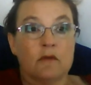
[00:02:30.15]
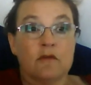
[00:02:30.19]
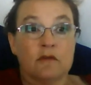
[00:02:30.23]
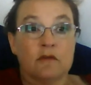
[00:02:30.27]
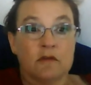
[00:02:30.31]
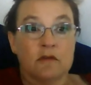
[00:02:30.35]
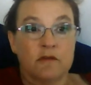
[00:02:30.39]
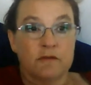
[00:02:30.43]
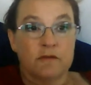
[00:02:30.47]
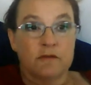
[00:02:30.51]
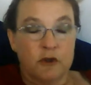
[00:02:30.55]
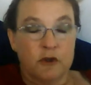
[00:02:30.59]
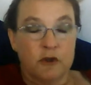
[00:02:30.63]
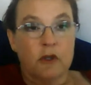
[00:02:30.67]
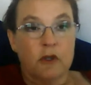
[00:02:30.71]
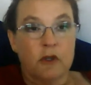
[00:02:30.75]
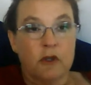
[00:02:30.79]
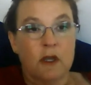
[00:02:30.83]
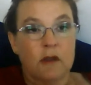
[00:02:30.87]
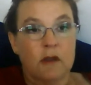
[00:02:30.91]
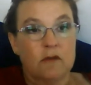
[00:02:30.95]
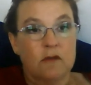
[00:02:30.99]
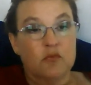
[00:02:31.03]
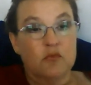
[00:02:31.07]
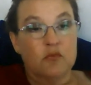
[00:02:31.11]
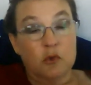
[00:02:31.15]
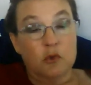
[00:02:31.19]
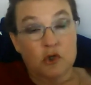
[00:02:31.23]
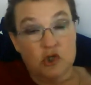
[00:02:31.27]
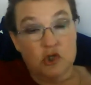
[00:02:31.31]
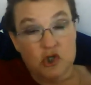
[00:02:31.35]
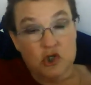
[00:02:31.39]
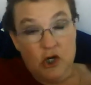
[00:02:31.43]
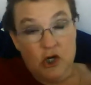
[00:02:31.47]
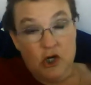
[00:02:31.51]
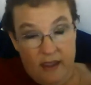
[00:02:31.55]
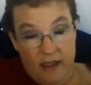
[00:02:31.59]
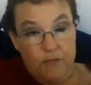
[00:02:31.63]
A severe case, which
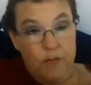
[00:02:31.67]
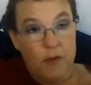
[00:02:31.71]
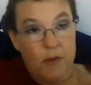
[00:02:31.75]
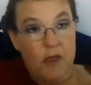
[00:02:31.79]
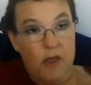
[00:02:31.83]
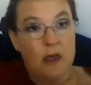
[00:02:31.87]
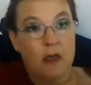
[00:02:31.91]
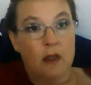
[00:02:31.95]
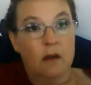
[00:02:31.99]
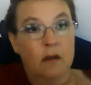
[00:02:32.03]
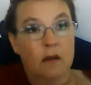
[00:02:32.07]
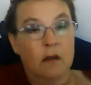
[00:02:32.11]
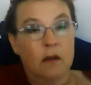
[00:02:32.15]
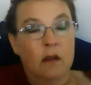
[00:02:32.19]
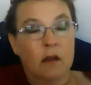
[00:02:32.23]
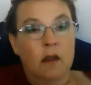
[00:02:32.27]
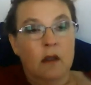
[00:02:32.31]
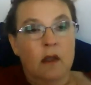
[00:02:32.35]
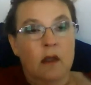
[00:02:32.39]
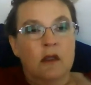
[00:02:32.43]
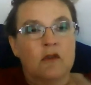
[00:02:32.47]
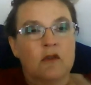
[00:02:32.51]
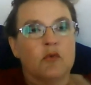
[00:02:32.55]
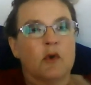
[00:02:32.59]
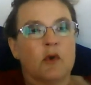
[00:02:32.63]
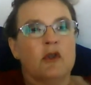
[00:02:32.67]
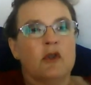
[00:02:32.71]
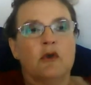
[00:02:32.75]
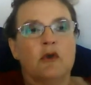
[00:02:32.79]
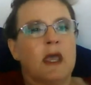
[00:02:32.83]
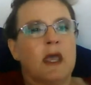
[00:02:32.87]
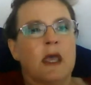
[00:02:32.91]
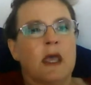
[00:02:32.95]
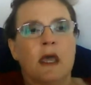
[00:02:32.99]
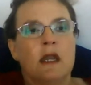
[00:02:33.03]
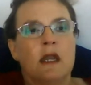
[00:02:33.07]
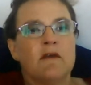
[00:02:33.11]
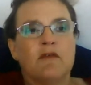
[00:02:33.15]
I have been, it's when you
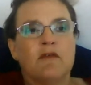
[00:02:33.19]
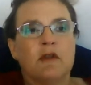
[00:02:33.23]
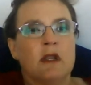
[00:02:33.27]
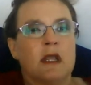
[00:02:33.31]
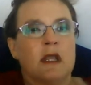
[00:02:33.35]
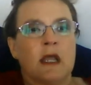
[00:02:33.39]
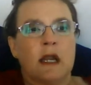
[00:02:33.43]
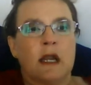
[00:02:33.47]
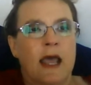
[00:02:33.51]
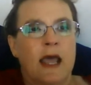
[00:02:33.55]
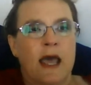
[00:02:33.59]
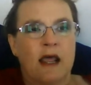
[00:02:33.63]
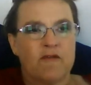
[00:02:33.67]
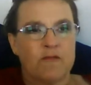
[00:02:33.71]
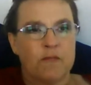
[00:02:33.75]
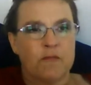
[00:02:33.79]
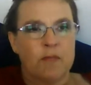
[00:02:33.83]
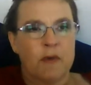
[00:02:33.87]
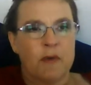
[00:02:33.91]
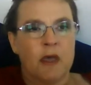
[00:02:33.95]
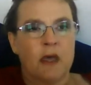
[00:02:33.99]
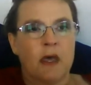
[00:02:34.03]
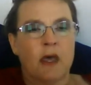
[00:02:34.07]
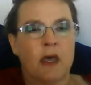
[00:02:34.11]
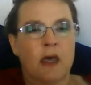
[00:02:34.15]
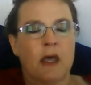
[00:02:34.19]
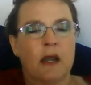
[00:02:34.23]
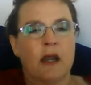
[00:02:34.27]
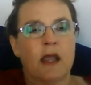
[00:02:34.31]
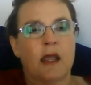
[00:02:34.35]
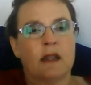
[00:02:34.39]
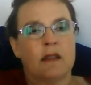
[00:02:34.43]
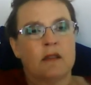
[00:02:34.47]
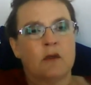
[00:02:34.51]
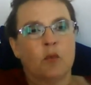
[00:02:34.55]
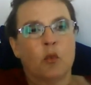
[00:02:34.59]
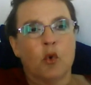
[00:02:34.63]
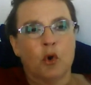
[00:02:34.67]
can't even get out of bed.
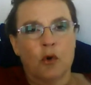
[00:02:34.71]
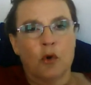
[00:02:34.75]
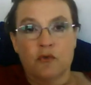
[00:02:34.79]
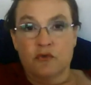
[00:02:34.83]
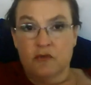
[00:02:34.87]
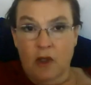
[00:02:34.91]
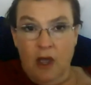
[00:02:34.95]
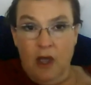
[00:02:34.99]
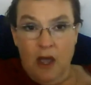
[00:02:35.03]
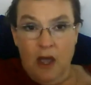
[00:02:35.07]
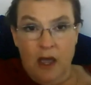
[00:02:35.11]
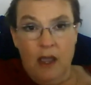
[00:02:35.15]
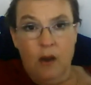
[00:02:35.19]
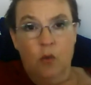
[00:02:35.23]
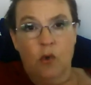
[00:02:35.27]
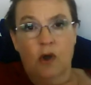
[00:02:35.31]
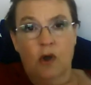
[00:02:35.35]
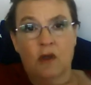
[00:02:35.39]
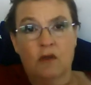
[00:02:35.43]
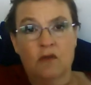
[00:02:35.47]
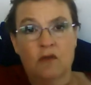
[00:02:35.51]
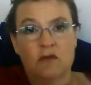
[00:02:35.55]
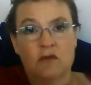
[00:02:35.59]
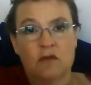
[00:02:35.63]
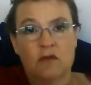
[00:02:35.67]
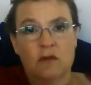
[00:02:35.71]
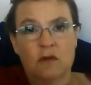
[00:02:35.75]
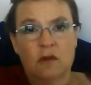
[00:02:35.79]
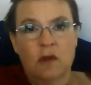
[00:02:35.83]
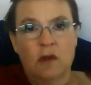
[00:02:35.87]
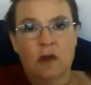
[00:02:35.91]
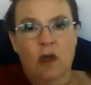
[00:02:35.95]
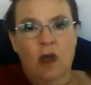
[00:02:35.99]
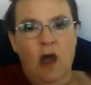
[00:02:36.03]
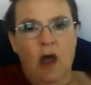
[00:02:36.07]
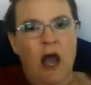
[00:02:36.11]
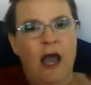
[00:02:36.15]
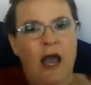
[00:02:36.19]
At the worst
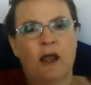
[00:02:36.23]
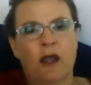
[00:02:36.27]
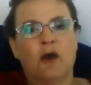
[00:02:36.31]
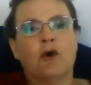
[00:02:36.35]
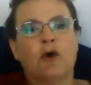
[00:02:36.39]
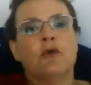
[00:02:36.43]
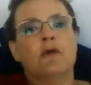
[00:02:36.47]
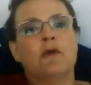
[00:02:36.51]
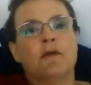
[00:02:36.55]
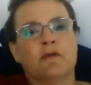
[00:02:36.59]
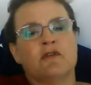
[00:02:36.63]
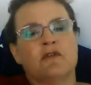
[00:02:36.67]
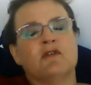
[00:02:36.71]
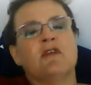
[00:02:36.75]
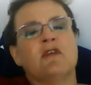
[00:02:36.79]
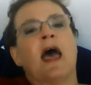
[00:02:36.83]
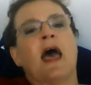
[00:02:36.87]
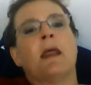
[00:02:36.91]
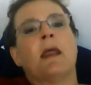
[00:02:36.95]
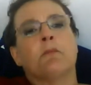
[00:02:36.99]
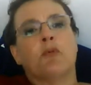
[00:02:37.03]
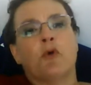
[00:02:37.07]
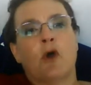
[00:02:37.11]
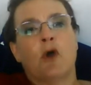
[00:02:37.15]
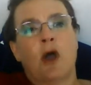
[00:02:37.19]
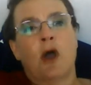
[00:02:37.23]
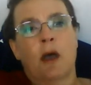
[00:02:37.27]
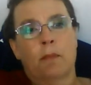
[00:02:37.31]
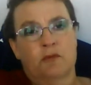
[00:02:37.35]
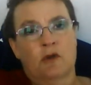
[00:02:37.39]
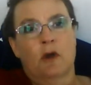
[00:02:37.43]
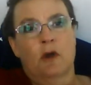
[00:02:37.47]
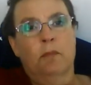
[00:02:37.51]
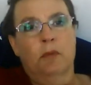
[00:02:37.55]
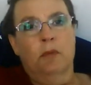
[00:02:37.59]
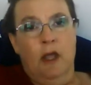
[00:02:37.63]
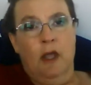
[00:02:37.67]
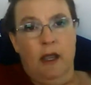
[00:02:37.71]
I couldn't have sat
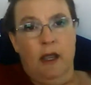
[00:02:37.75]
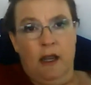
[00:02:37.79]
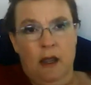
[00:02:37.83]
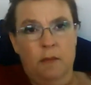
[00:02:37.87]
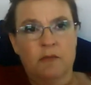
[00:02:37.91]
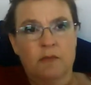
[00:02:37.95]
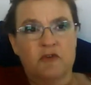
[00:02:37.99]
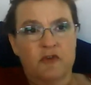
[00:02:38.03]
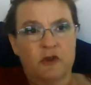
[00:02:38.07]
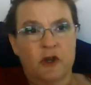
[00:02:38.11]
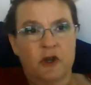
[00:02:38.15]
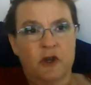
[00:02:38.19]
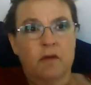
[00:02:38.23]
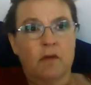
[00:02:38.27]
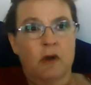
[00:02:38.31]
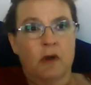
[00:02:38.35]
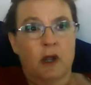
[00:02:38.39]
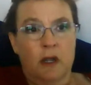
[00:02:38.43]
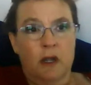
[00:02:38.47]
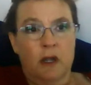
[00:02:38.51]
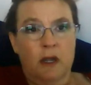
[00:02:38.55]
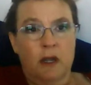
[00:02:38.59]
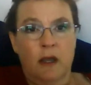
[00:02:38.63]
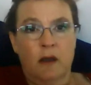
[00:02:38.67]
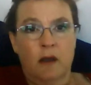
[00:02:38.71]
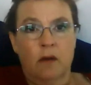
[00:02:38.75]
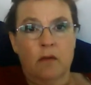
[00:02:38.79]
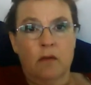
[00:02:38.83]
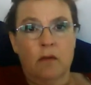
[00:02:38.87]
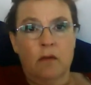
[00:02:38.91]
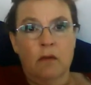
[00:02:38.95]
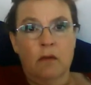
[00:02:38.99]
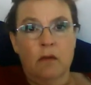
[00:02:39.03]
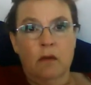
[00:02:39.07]
propped up like I'm sitting right now.